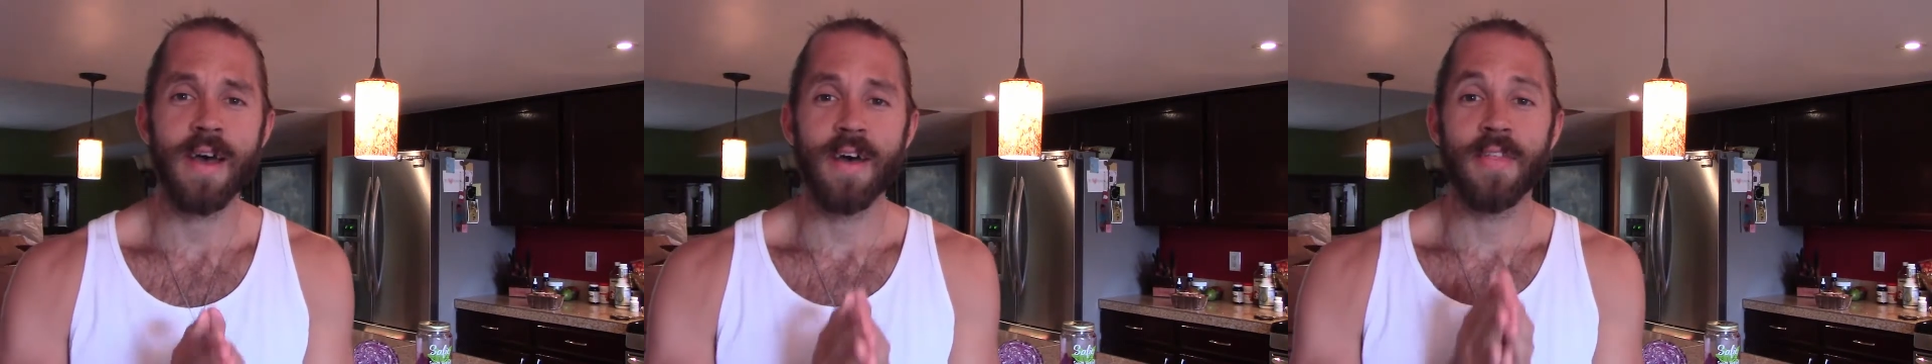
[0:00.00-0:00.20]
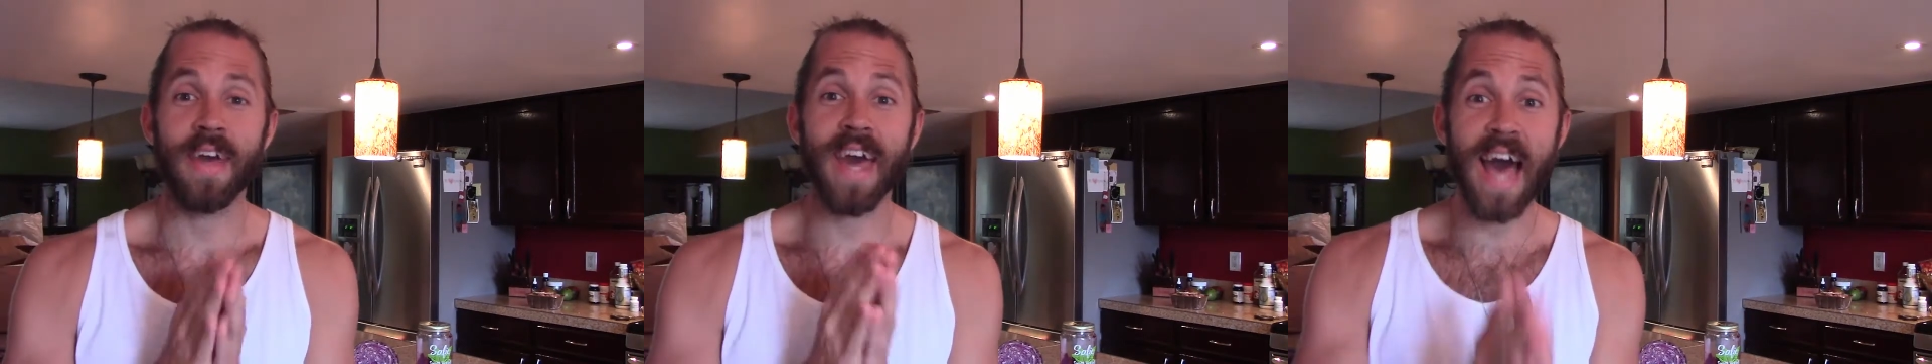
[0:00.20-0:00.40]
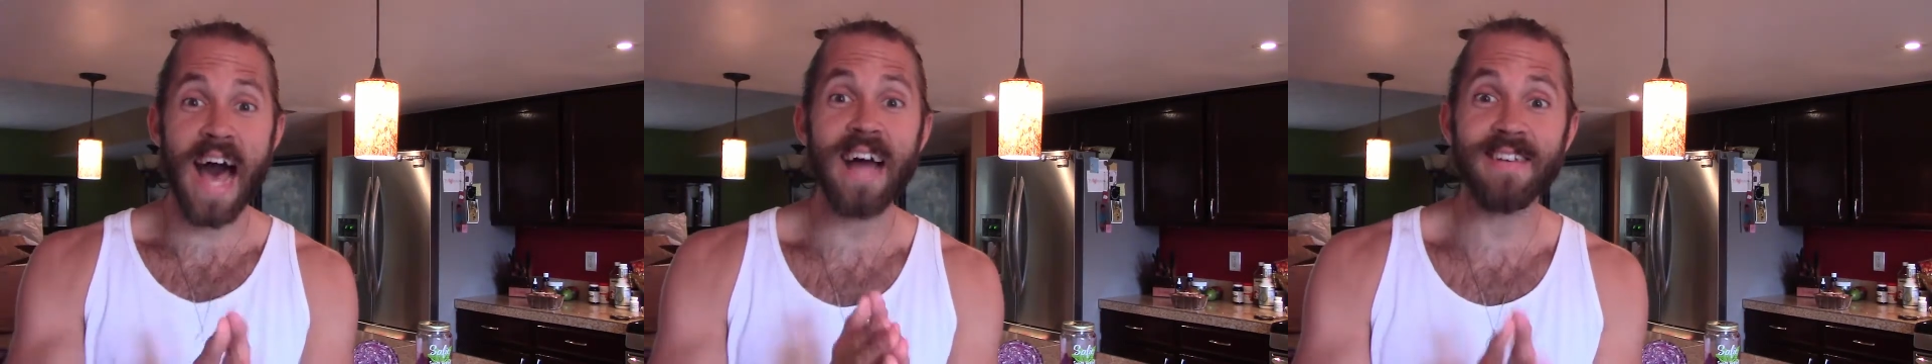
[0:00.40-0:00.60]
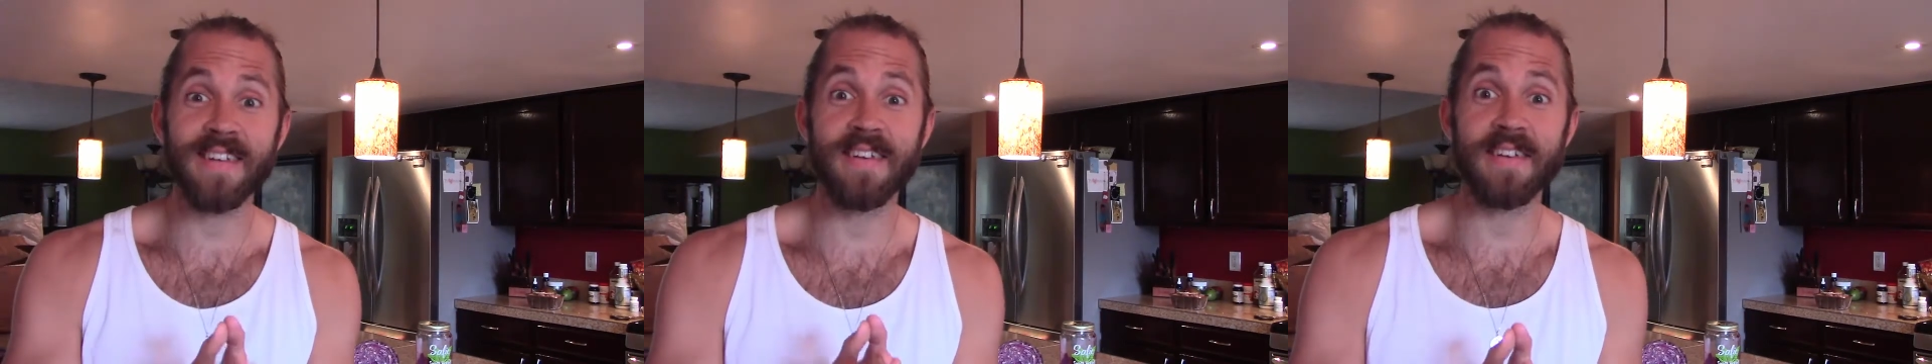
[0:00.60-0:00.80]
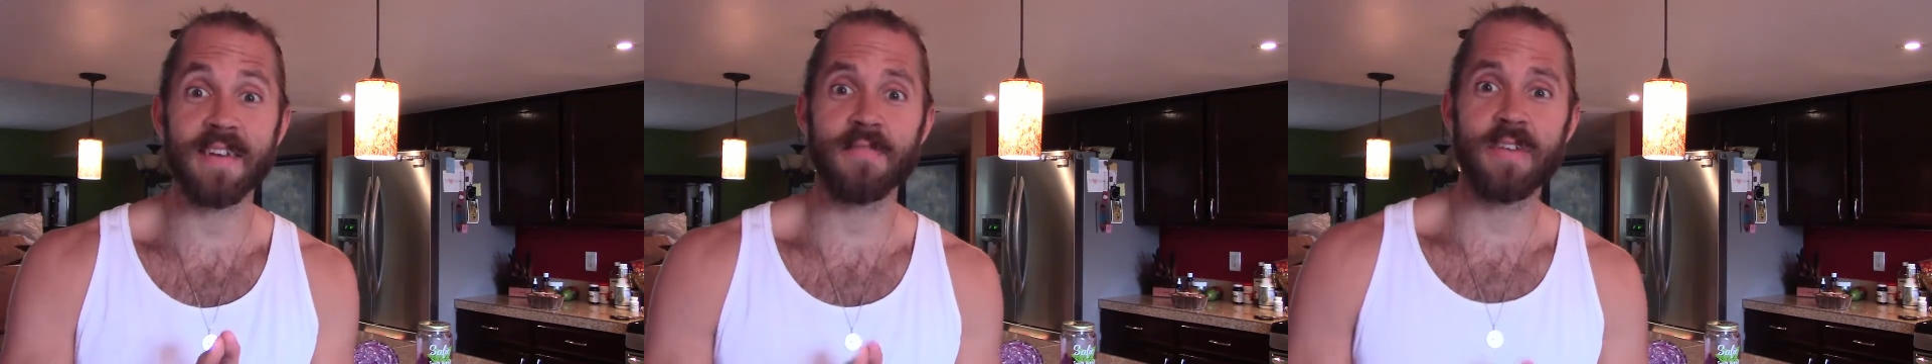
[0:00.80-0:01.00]
the
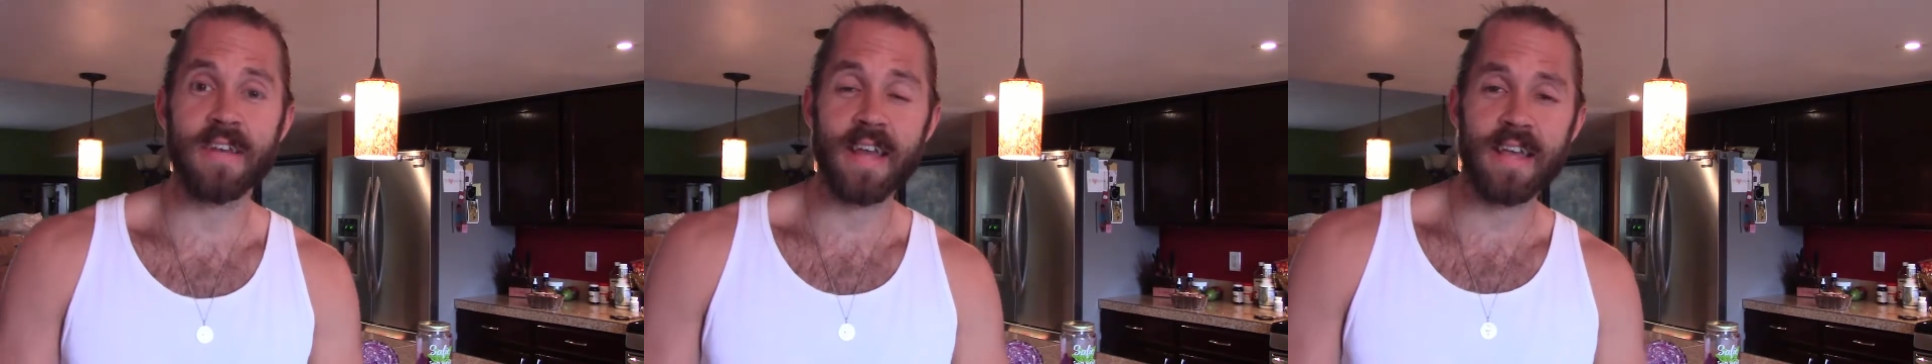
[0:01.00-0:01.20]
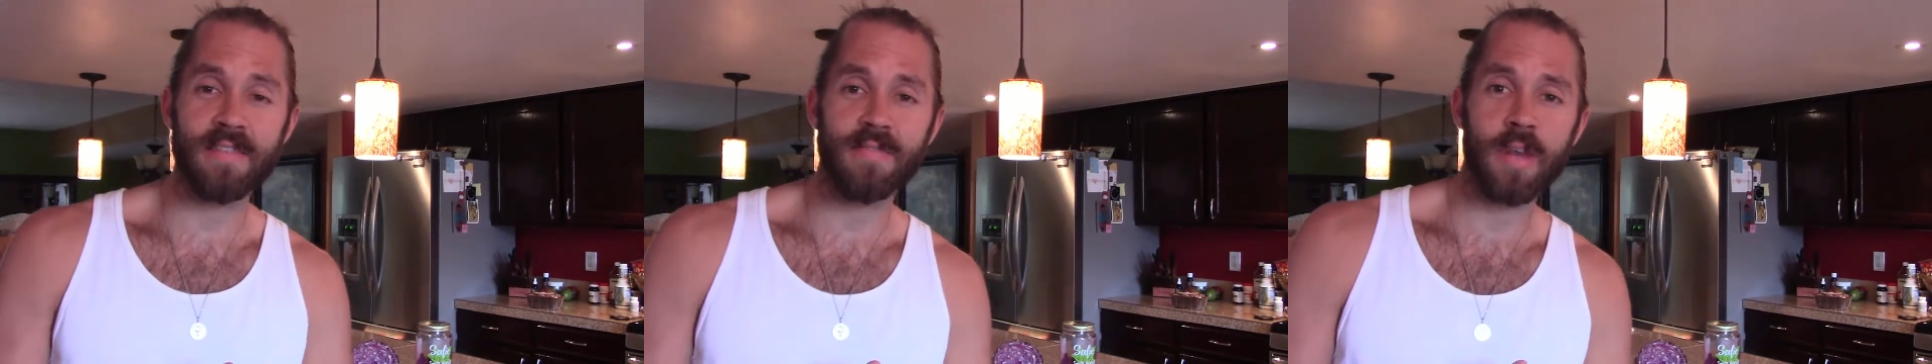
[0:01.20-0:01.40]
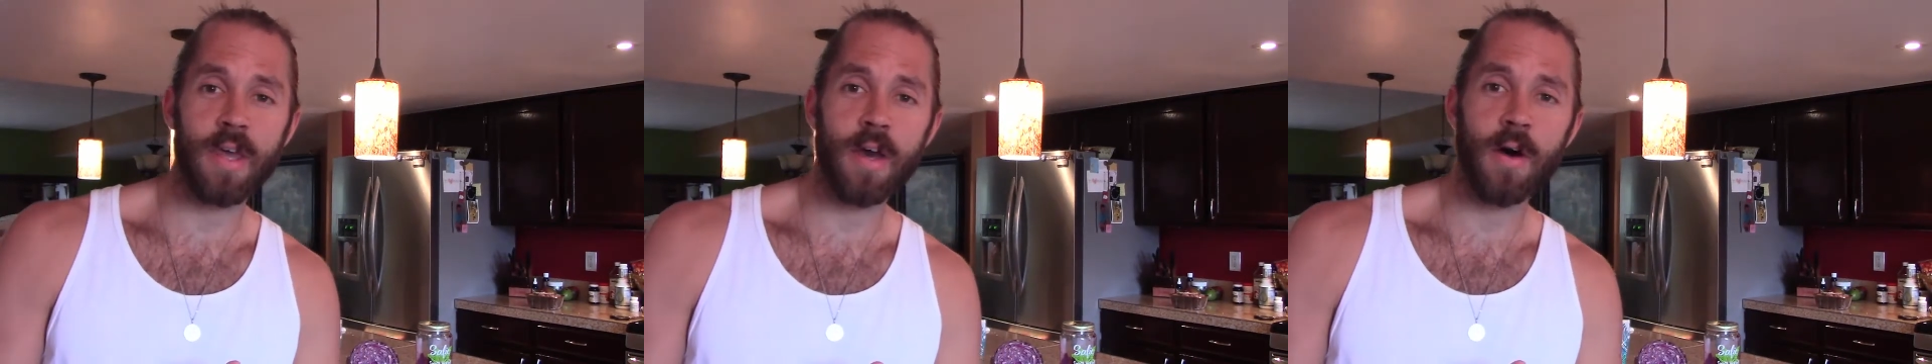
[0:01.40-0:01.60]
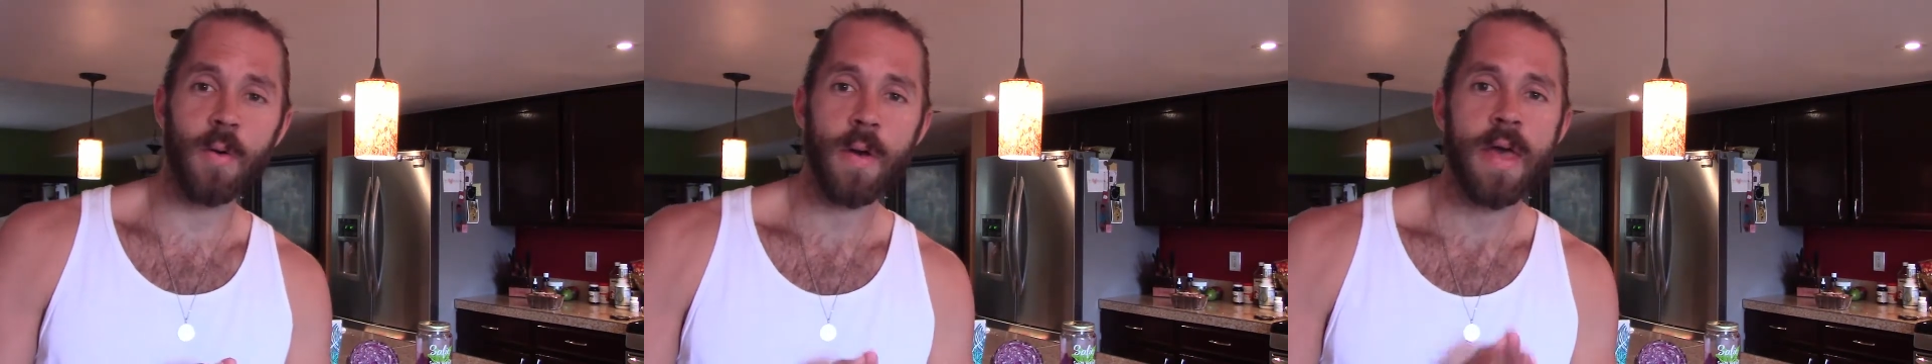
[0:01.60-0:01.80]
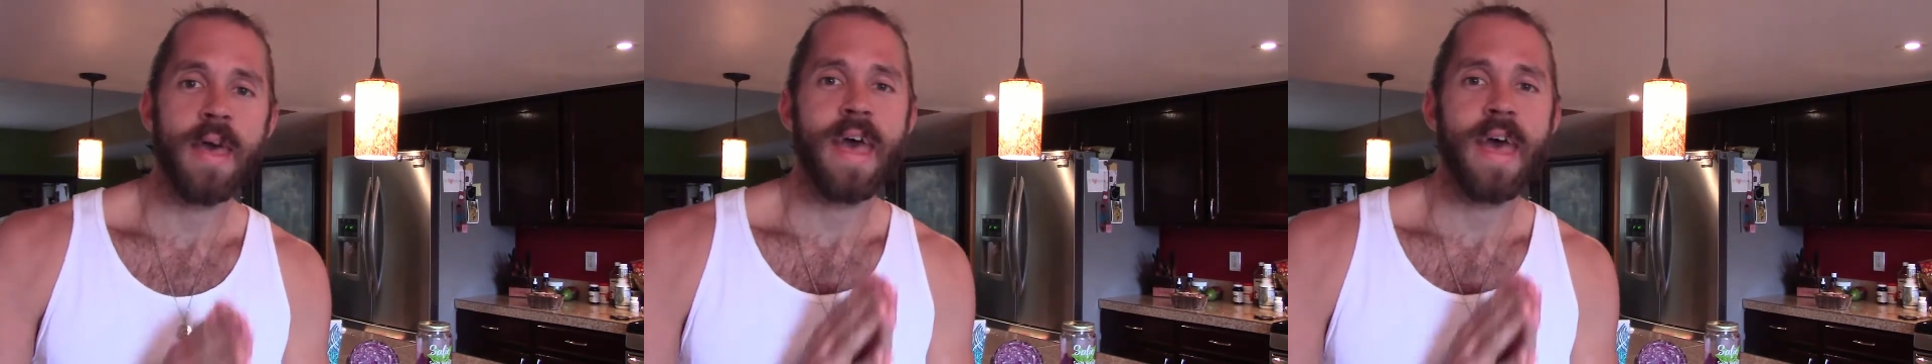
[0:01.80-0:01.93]
content of today's video.